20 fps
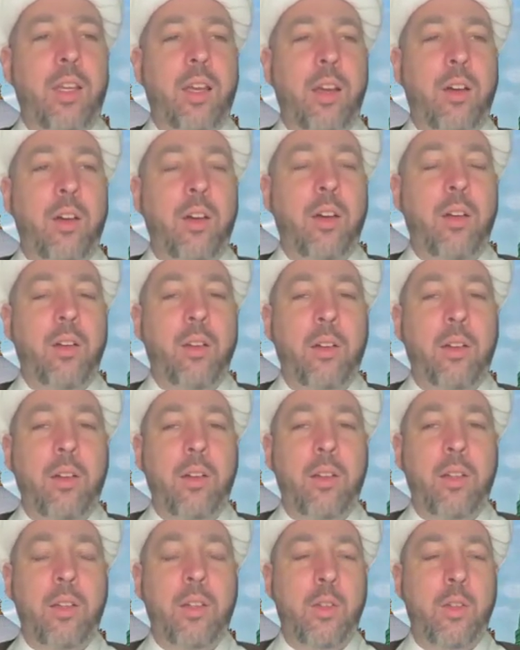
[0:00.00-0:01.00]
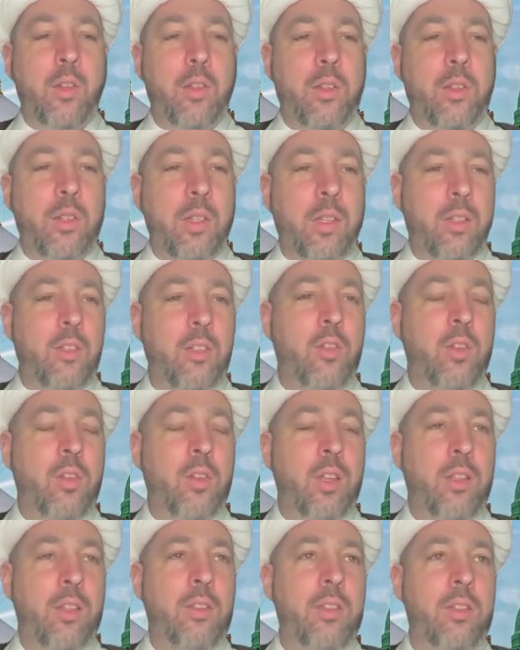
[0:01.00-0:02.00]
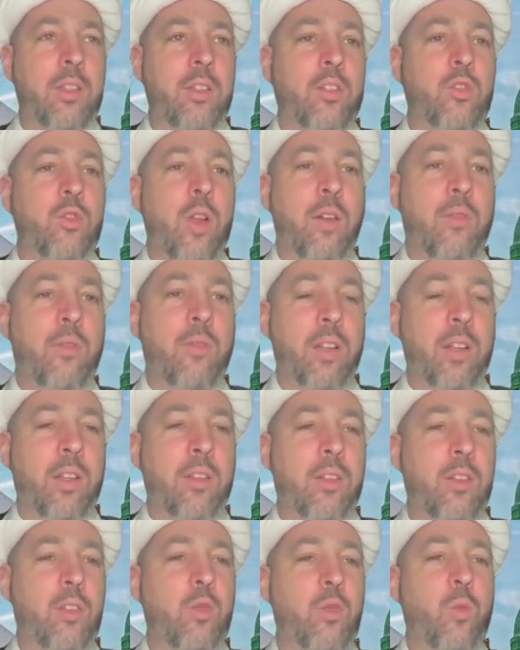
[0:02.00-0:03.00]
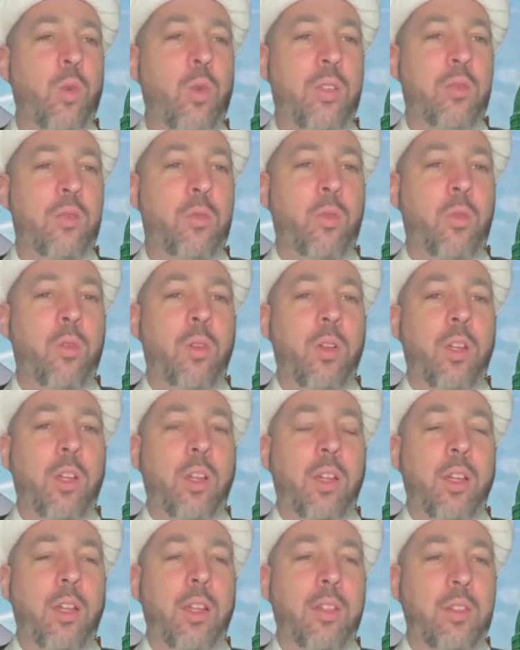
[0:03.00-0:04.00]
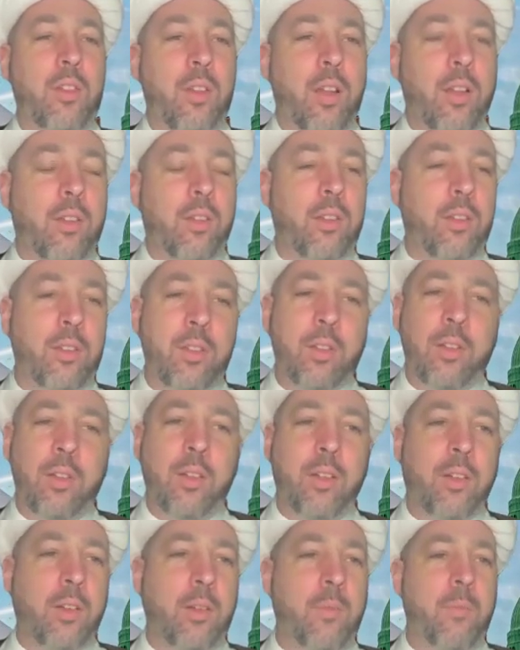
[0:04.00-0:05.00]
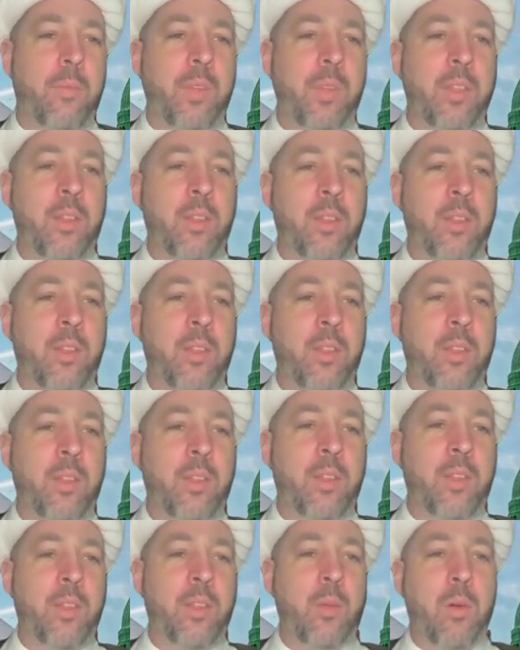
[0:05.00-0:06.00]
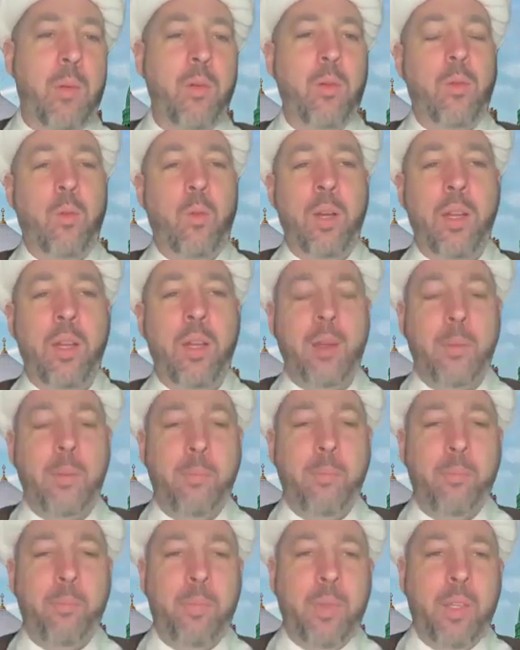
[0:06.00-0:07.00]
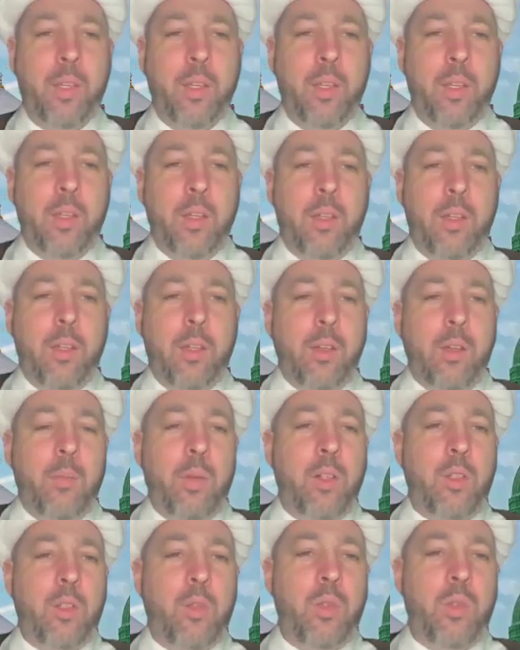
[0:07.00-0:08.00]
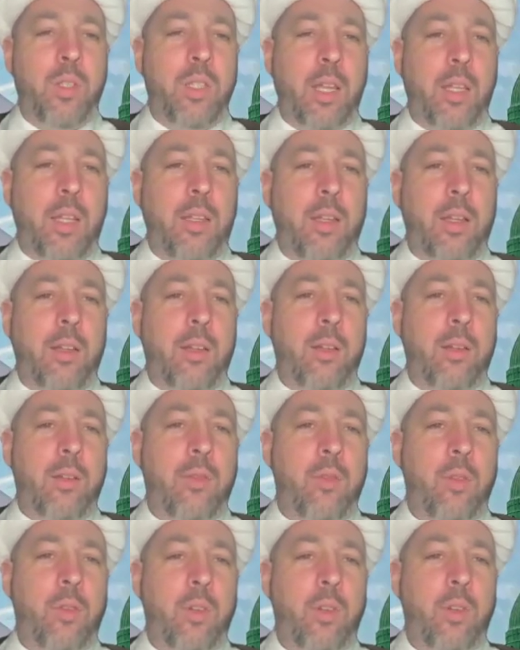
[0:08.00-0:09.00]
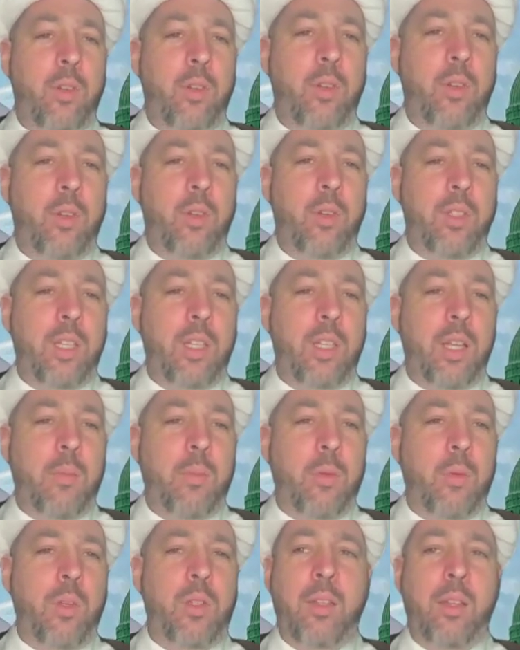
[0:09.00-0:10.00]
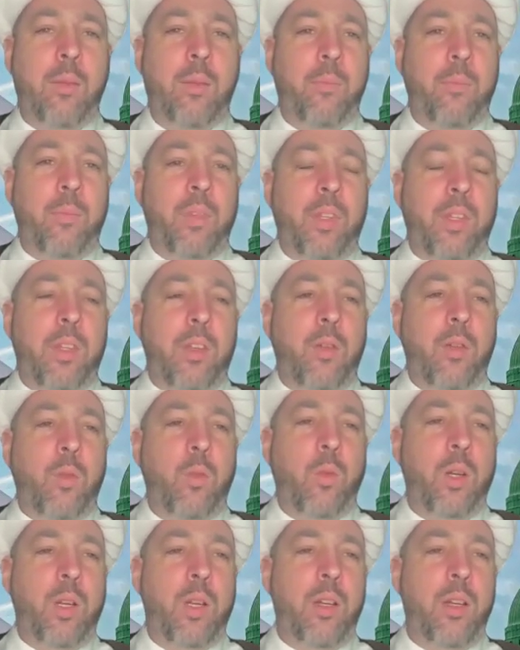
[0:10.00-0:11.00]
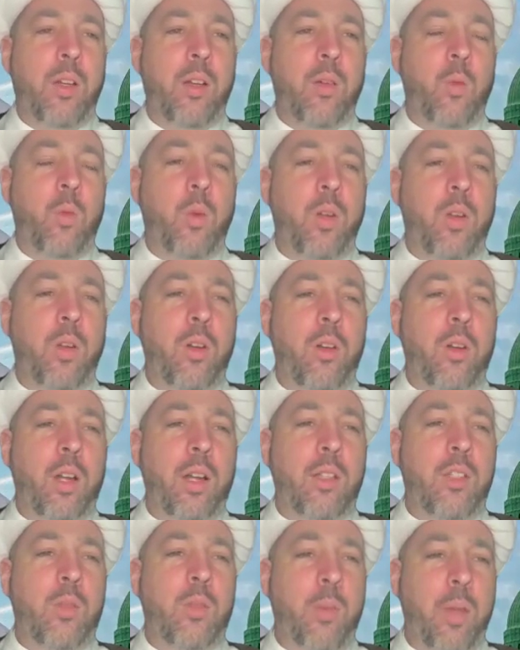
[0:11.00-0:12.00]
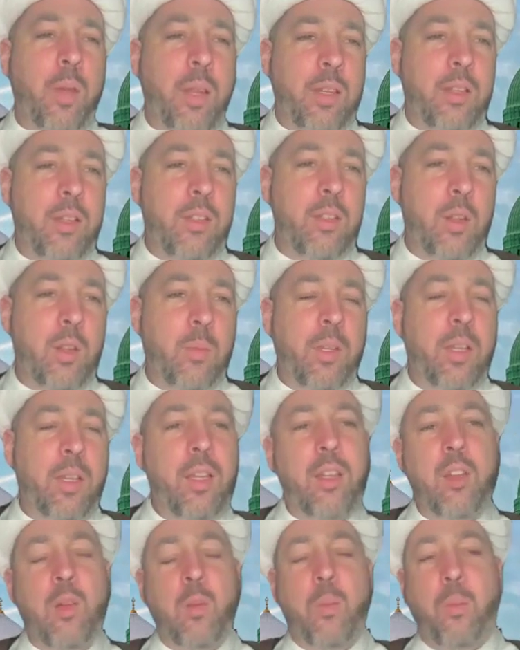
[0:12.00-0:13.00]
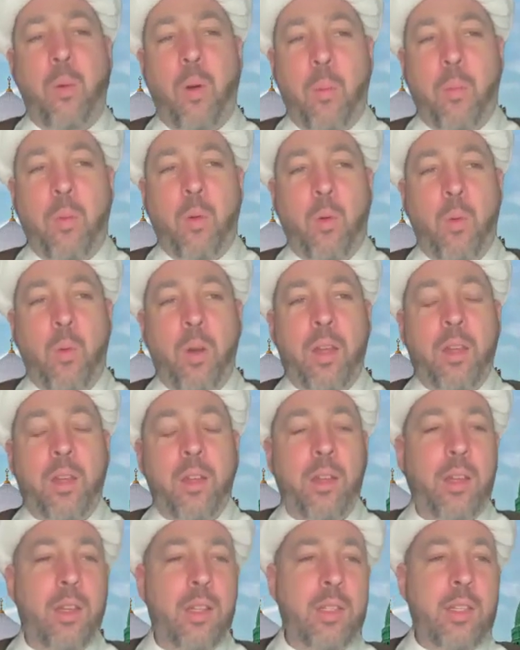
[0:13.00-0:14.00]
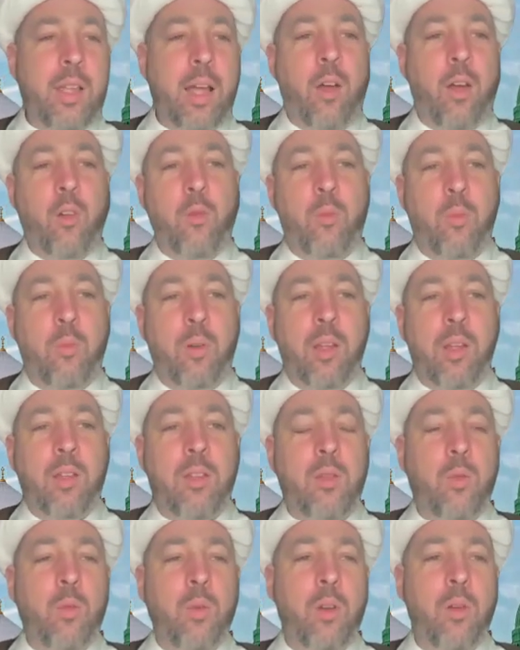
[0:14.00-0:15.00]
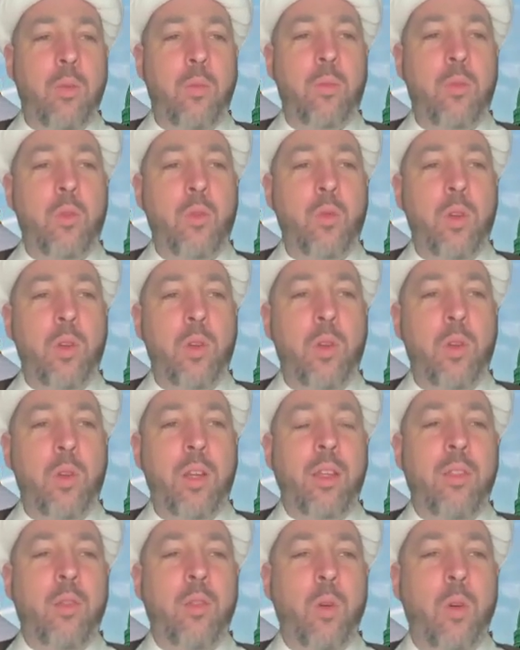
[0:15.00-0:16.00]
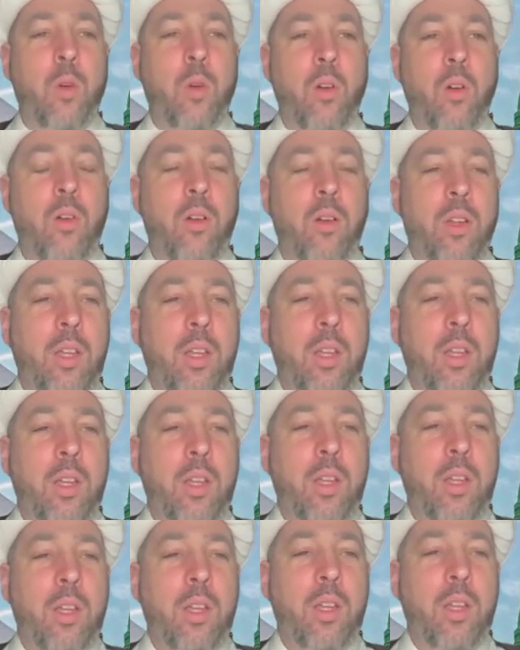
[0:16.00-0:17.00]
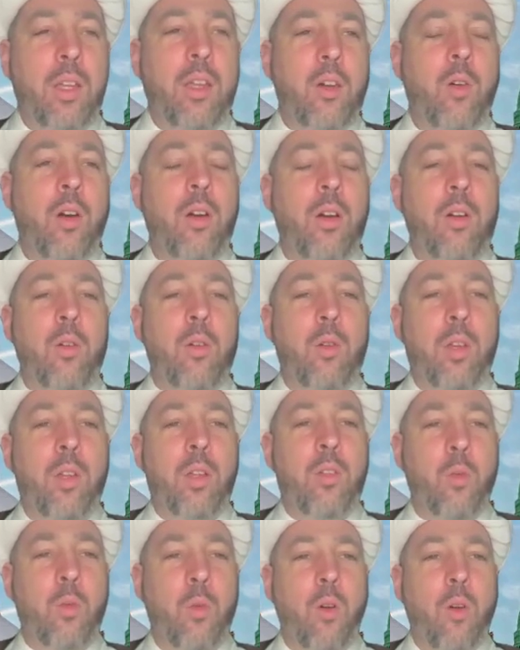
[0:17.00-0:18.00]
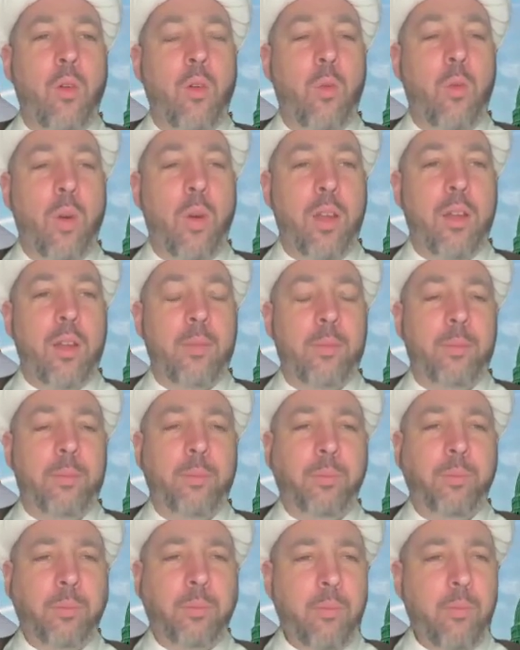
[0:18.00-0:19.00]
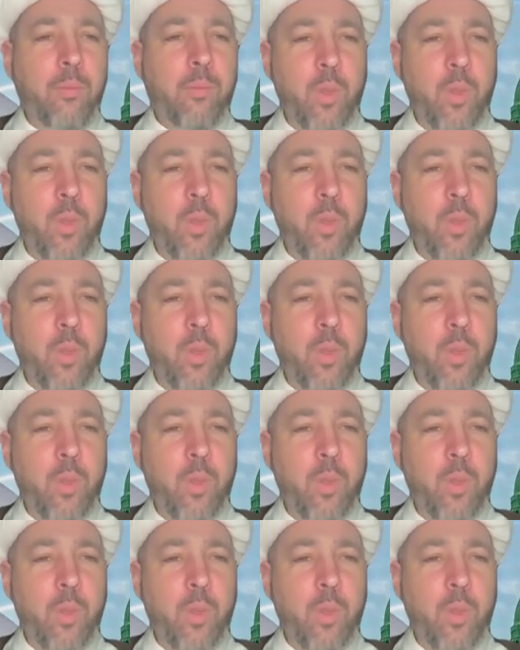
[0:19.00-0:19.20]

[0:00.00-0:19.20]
It's extravagant. It's wasteful. It's not in the proper way. Because we say that, for example, with spending, we are not spending something in the proper way. It is out of place. We are doing it in the wrong, in the wrong way.